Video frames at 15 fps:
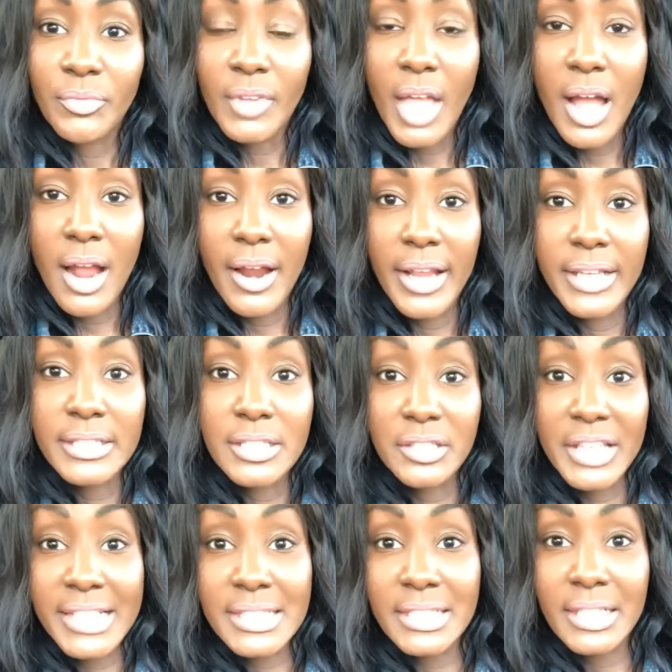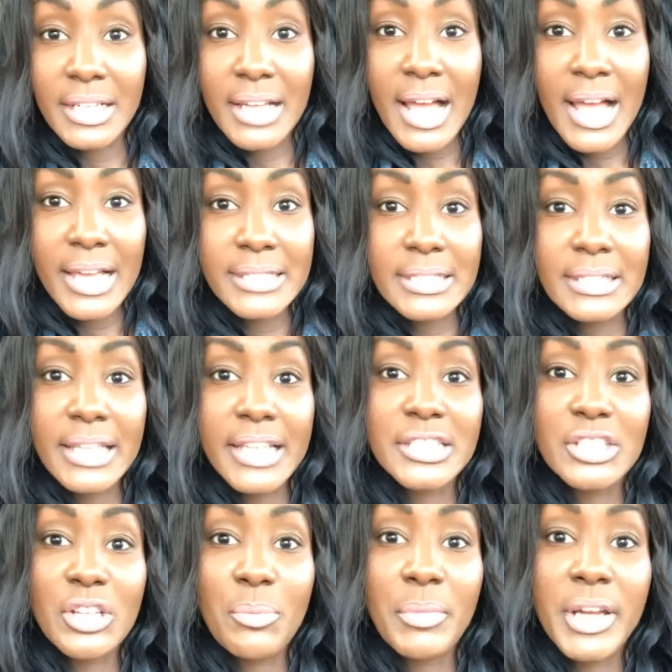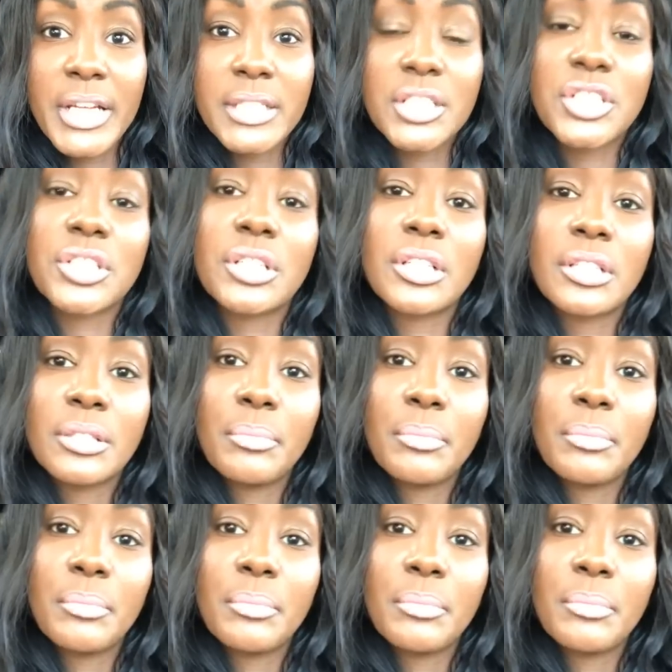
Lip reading: All right. So that's it, guys. Thanks so much.